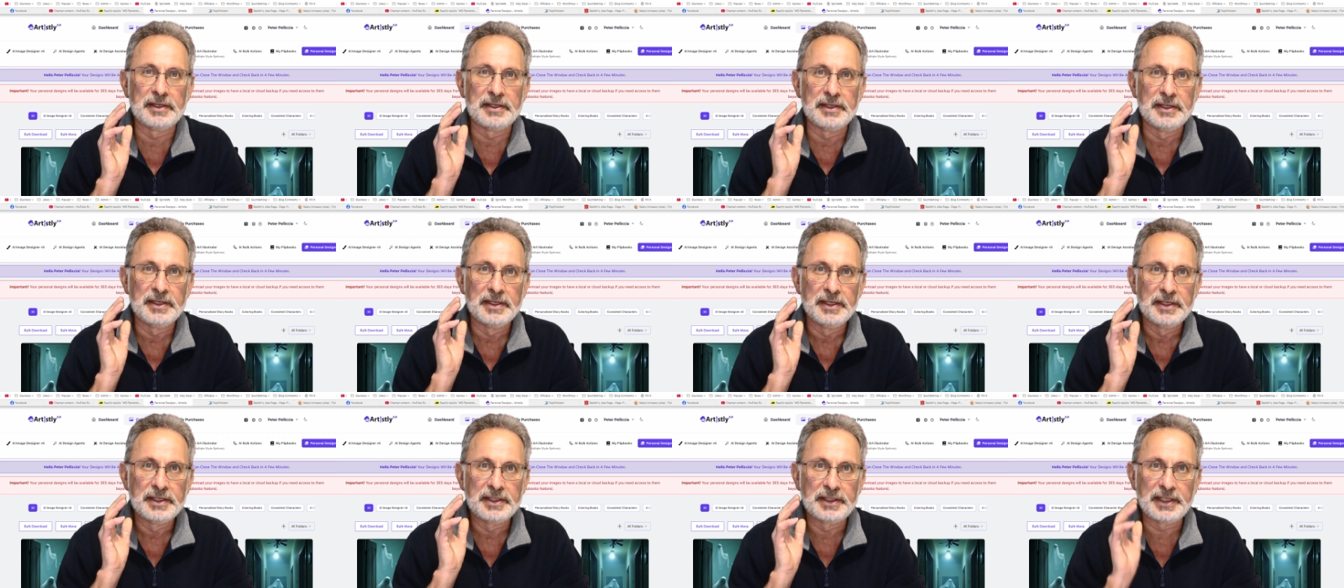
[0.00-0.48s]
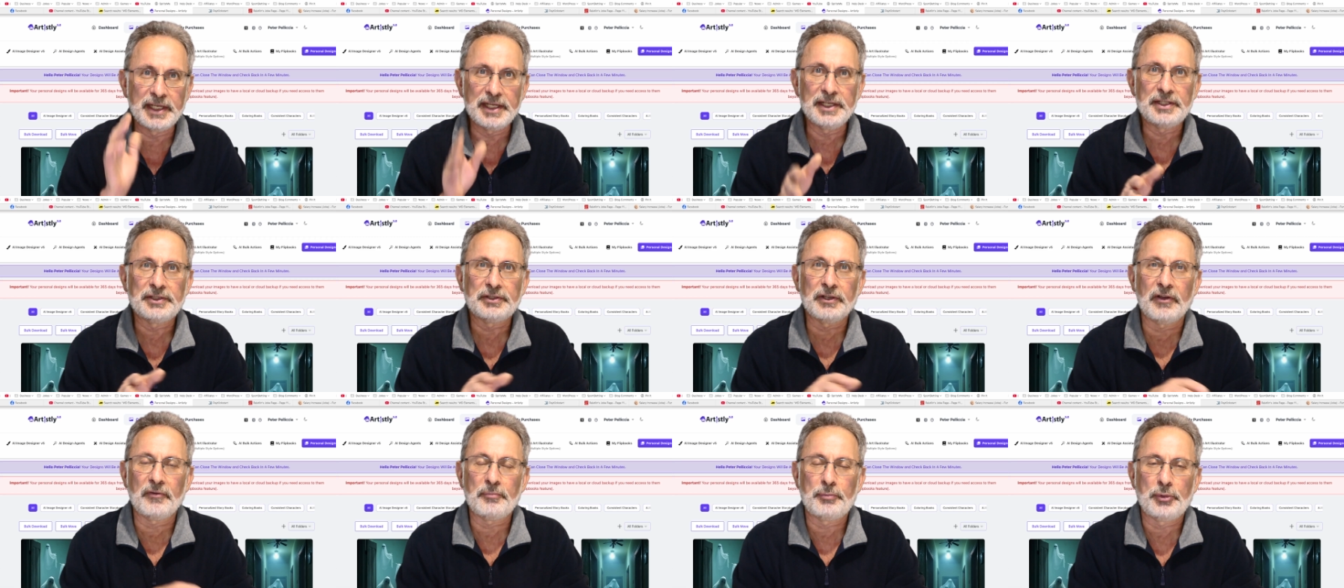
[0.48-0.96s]

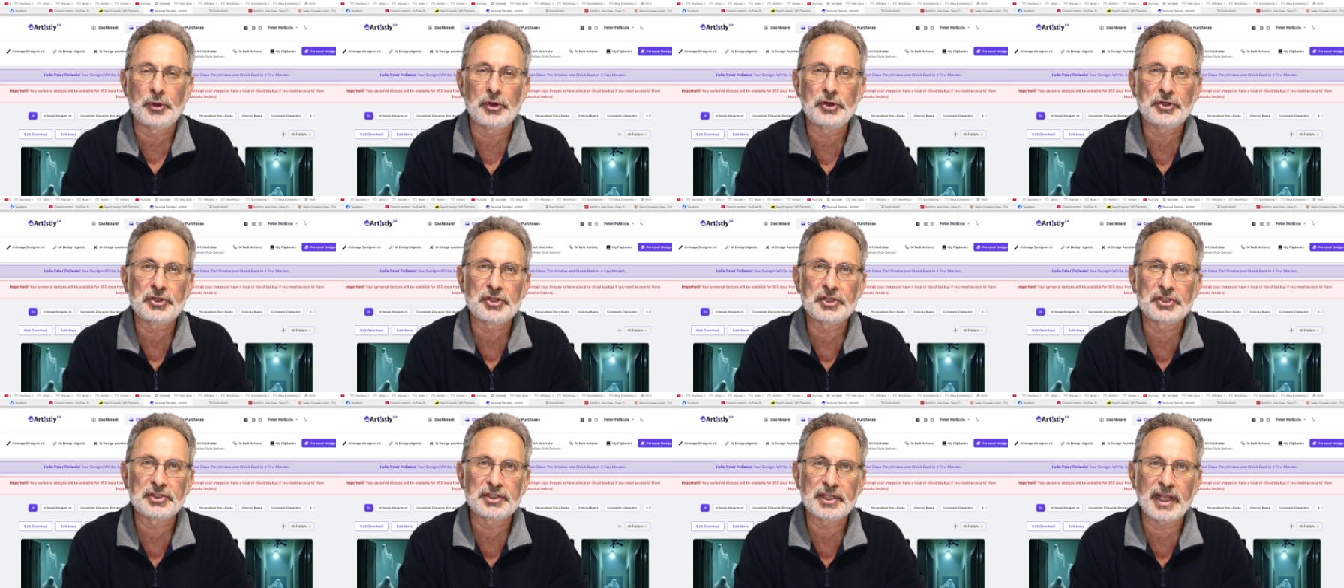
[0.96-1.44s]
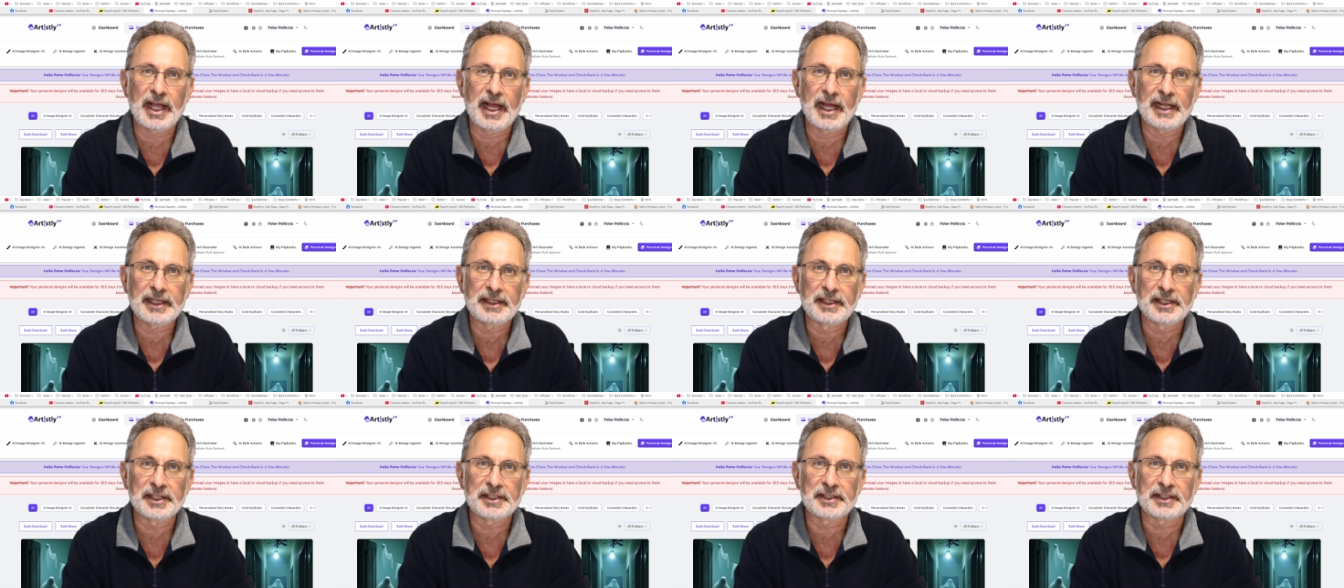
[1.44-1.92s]
Since I've purchased
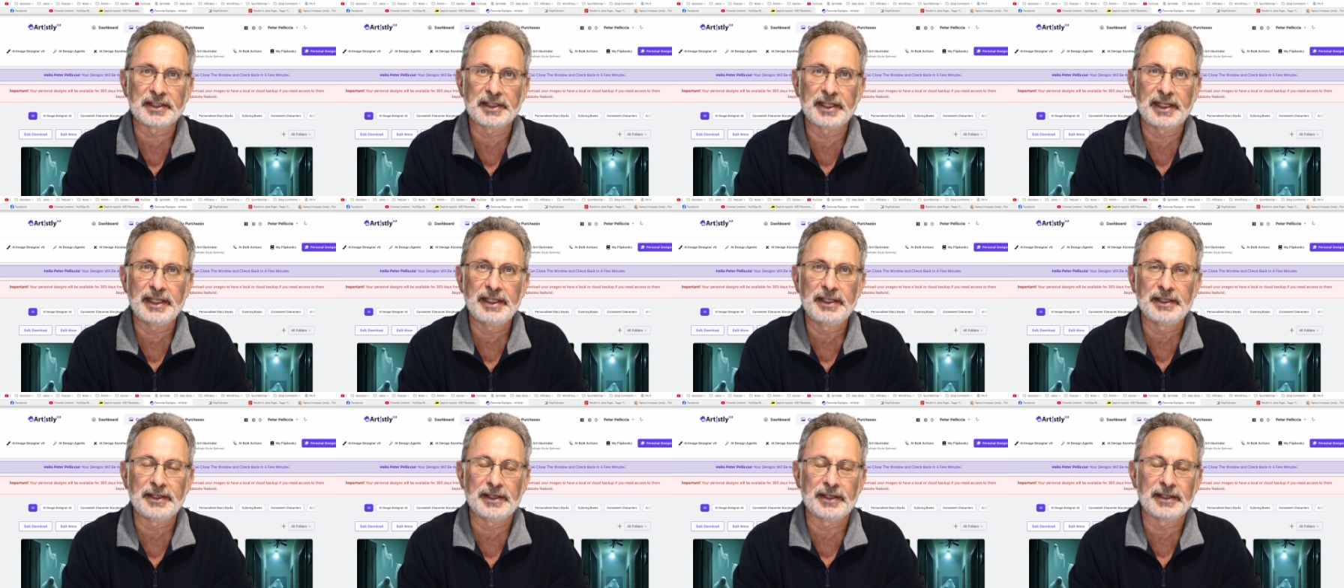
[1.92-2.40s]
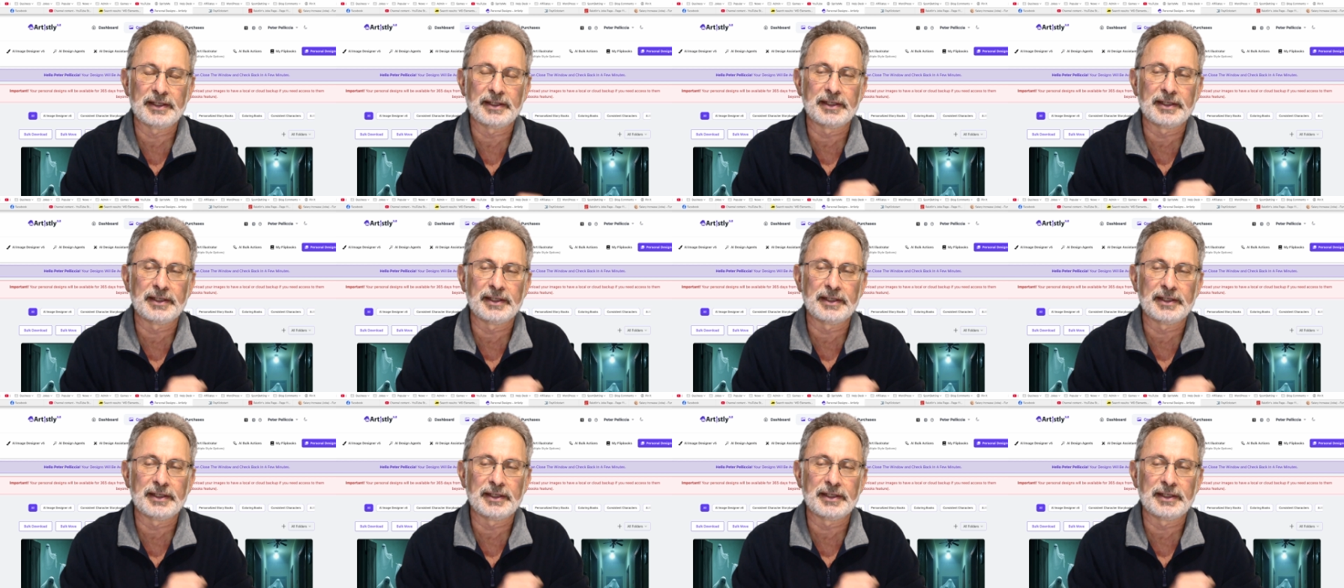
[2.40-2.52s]
Artistly,